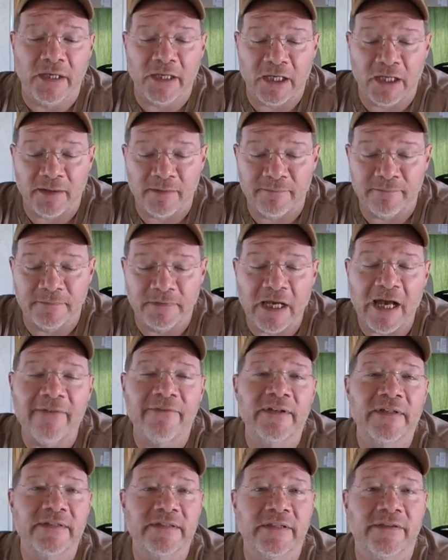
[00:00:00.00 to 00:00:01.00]
um,
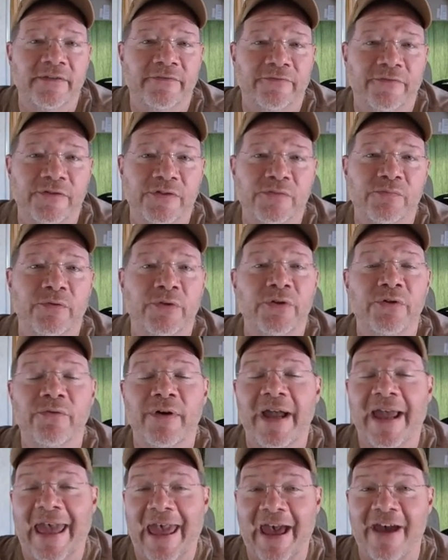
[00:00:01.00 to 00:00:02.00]
obviously the first one who
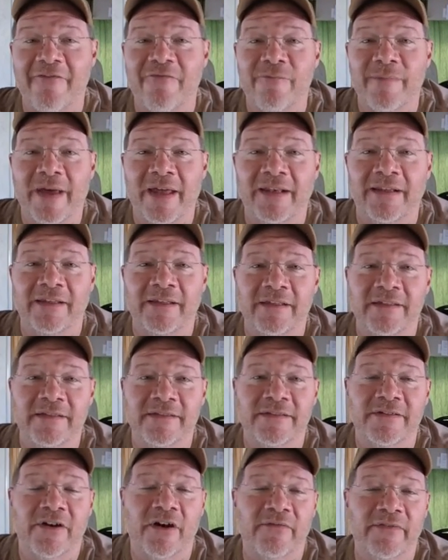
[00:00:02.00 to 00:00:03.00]
I have met
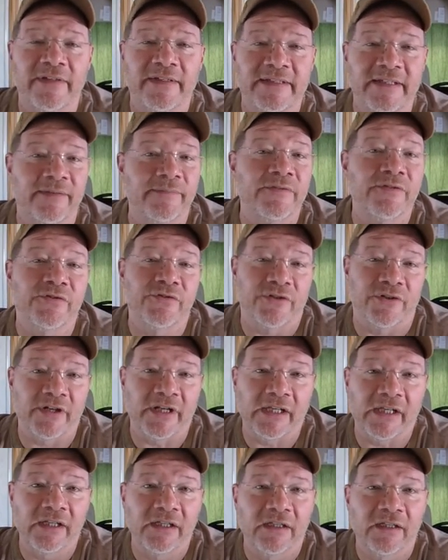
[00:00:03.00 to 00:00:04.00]
is RV Deb's
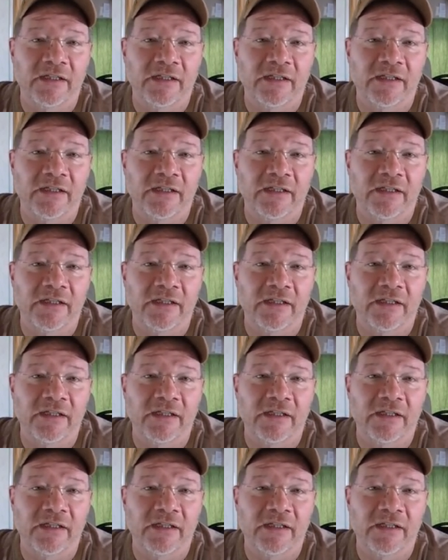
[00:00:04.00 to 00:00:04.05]
Journey.